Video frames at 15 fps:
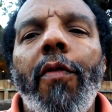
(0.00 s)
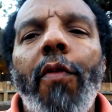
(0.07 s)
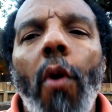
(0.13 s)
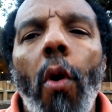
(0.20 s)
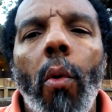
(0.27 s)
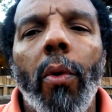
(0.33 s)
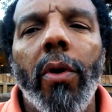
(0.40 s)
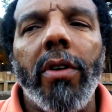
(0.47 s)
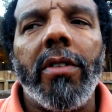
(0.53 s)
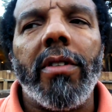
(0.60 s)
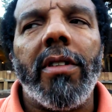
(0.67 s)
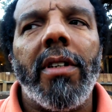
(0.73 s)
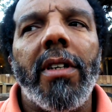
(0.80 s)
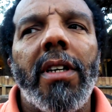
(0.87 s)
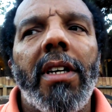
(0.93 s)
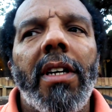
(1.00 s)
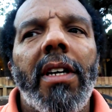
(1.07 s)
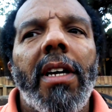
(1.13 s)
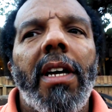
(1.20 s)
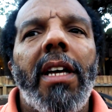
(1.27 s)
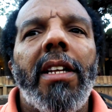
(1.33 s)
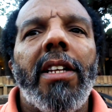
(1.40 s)
forward,
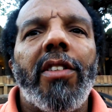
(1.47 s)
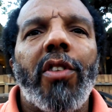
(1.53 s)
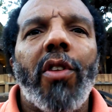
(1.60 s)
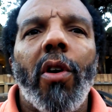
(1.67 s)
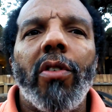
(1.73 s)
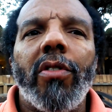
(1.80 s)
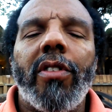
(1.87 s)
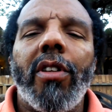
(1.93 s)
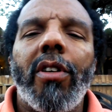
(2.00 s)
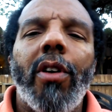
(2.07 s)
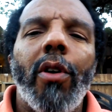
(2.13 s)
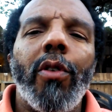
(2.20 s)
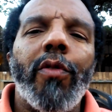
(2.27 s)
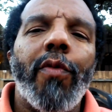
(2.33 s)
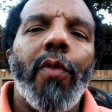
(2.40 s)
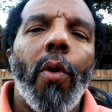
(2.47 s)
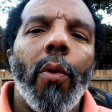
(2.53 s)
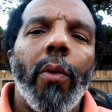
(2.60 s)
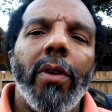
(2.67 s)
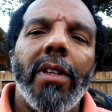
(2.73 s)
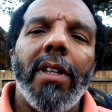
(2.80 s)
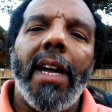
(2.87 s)
and it starts to coast
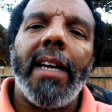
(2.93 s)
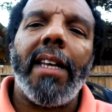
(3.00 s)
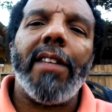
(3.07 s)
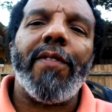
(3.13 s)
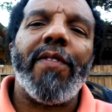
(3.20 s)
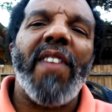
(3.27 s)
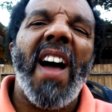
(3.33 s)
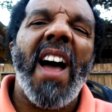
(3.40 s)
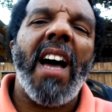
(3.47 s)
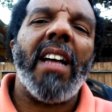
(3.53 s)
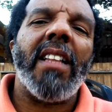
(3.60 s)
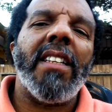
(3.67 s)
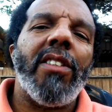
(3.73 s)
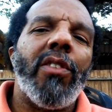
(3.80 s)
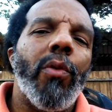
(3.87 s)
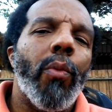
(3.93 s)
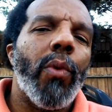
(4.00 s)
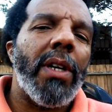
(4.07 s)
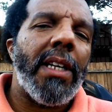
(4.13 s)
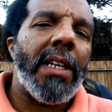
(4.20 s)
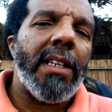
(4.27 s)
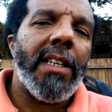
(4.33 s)
forward like it finally
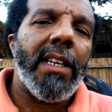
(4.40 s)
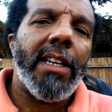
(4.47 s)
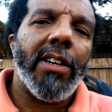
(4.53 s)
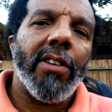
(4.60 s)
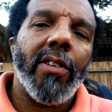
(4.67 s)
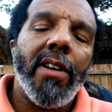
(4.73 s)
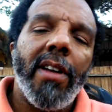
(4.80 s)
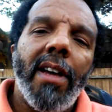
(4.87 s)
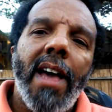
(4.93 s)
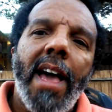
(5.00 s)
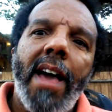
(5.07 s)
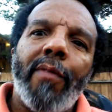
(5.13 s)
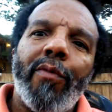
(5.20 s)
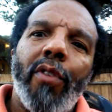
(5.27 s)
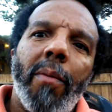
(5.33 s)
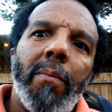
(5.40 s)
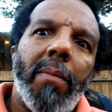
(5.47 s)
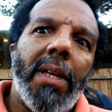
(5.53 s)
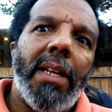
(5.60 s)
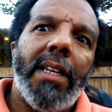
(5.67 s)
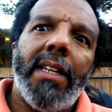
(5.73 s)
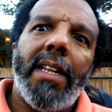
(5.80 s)
went in gear after a
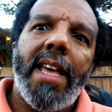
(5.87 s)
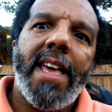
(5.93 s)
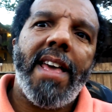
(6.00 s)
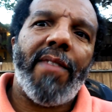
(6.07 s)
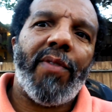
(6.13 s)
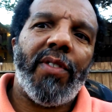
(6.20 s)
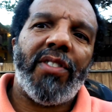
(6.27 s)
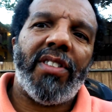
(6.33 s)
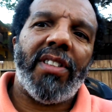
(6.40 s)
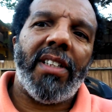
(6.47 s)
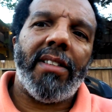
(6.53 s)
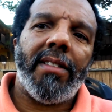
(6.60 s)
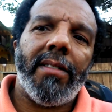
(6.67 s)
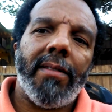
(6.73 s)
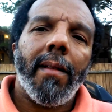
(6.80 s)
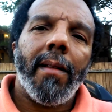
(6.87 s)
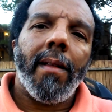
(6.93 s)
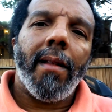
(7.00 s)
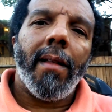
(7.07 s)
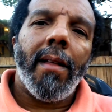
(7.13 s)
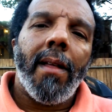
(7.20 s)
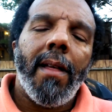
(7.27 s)
minute and a half of sitting.
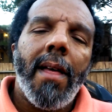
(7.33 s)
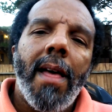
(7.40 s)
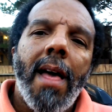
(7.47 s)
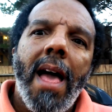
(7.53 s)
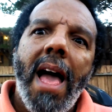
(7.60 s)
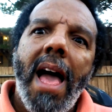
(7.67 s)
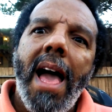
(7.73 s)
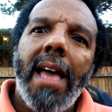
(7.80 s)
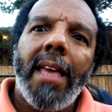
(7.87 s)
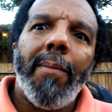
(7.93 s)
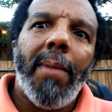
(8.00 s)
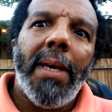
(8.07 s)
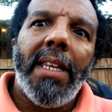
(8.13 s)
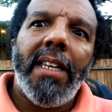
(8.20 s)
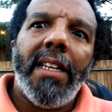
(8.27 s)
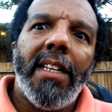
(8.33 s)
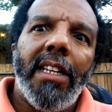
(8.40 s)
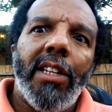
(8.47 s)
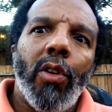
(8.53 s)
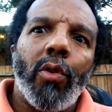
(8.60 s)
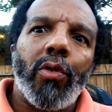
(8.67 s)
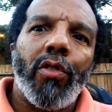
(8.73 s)
I immediately
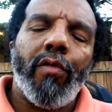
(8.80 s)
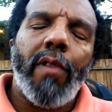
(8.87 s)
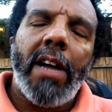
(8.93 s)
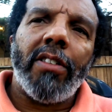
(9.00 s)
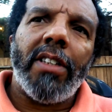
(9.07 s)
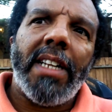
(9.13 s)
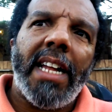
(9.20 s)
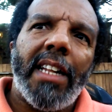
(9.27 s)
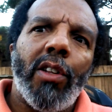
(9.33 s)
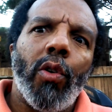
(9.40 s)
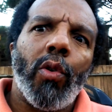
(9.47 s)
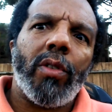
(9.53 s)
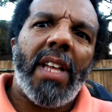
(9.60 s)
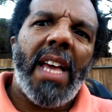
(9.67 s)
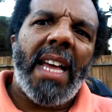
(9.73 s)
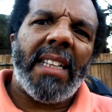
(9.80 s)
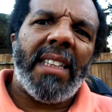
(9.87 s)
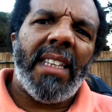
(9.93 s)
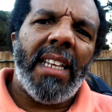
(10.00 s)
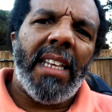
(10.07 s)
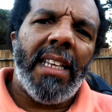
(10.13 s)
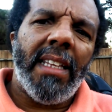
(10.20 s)
looked around, and I looked
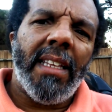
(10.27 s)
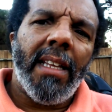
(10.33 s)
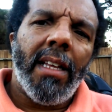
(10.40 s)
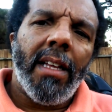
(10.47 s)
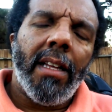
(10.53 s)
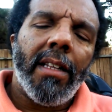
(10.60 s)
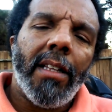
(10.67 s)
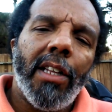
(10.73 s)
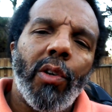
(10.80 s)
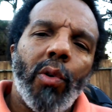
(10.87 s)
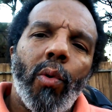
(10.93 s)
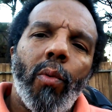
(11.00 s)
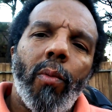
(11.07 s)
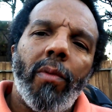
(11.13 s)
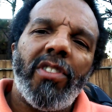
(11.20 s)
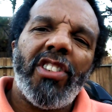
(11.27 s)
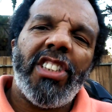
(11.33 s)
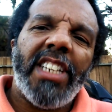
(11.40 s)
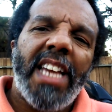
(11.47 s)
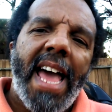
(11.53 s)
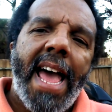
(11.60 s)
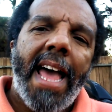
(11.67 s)
at the little
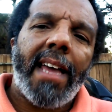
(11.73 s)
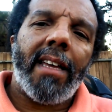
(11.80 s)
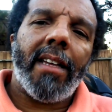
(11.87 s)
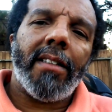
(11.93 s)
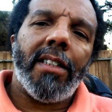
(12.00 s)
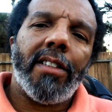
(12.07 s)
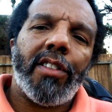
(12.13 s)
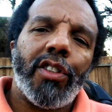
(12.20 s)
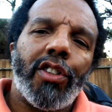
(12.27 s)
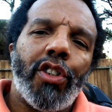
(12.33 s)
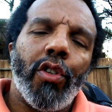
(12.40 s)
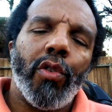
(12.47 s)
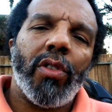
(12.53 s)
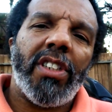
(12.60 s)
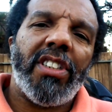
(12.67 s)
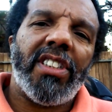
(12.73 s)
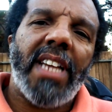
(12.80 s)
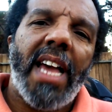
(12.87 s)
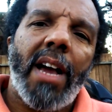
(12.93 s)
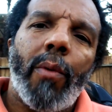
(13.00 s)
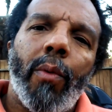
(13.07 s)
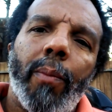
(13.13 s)
shack, the security
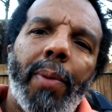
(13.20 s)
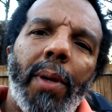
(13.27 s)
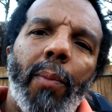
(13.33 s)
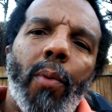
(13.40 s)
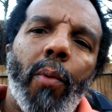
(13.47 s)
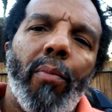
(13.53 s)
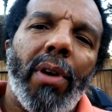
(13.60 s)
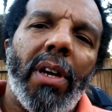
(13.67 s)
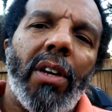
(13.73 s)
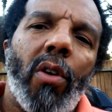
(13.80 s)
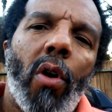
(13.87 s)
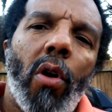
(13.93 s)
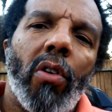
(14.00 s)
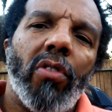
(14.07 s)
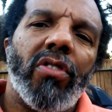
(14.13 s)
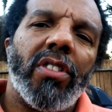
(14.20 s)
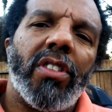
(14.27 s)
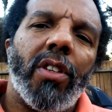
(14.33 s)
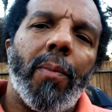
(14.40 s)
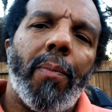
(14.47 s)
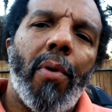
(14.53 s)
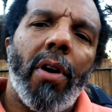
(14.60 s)
shack where people bring cars
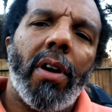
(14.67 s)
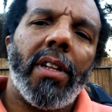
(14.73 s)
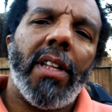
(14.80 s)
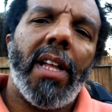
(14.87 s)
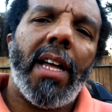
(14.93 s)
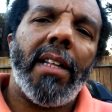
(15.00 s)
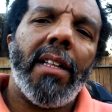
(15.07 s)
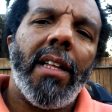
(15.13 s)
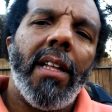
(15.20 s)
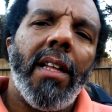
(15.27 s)
into the parking lot,